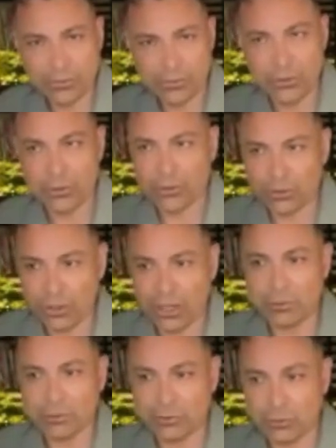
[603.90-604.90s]
You know, you're
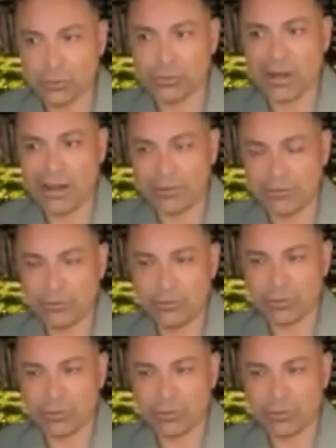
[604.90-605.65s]
able to grab to